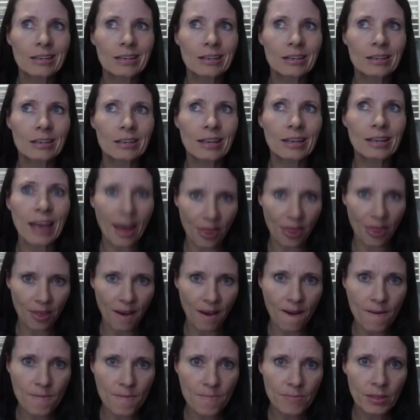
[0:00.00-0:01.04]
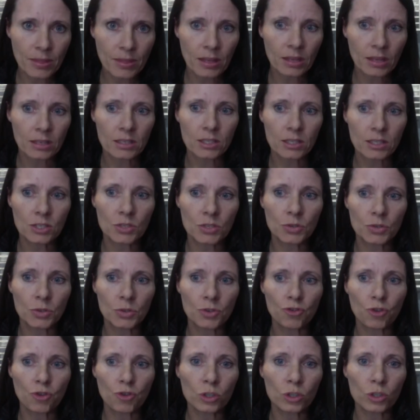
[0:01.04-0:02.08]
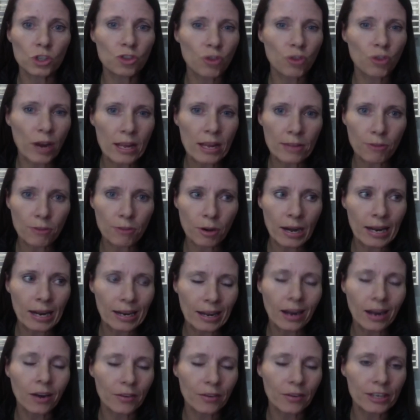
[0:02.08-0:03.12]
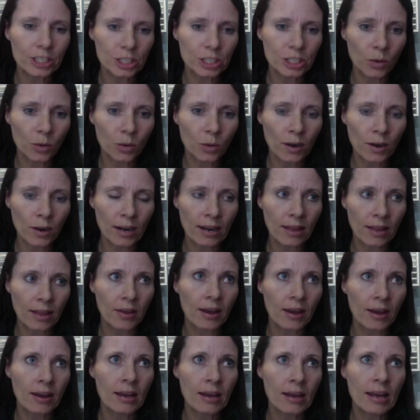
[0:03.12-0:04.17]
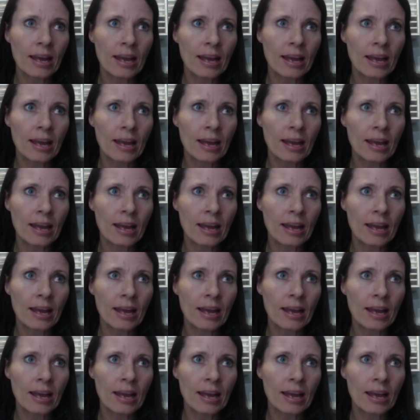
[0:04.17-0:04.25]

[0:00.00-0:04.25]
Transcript: gather, to draw strength and encourage, you know, one another.